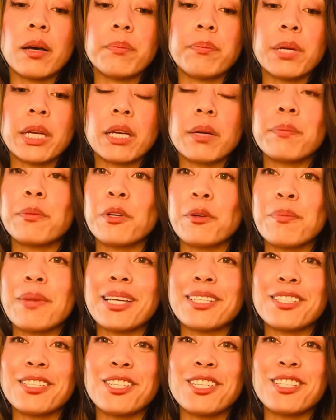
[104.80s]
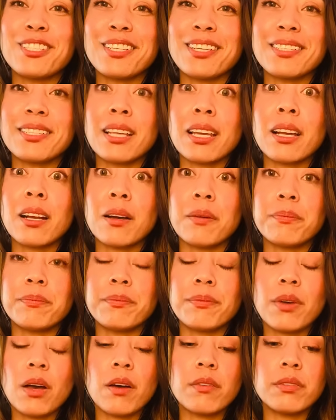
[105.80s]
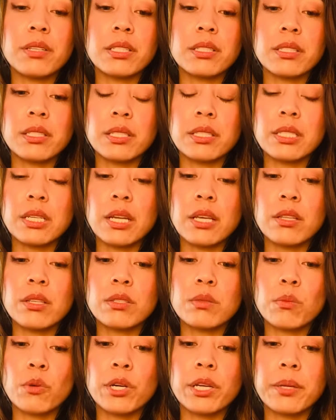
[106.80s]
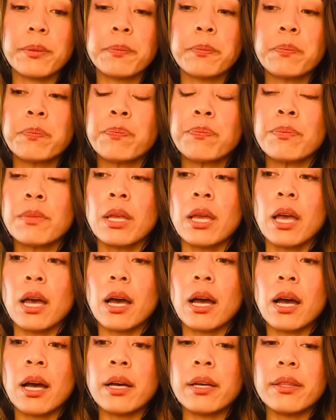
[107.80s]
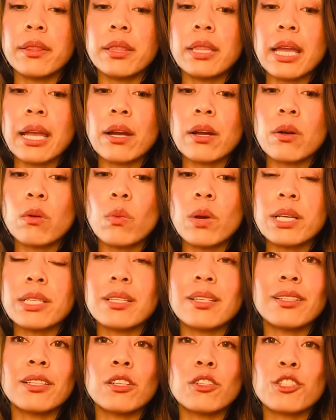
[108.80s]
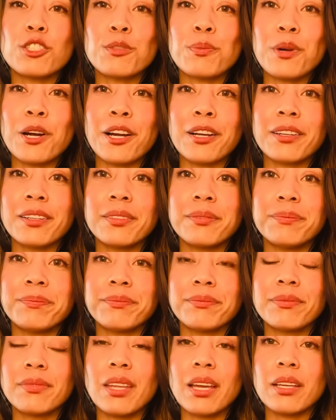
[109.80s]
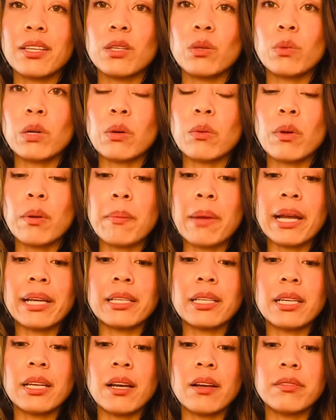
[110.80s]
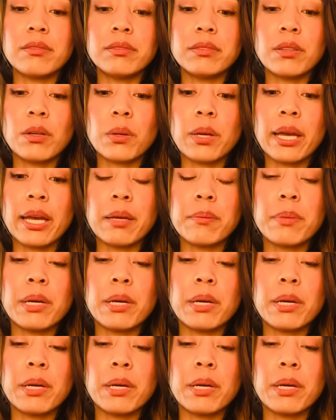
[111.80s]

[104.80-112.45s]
Pick up your messages as they come, obviously today, this morning. There was a little spark that you were reminded of, okay?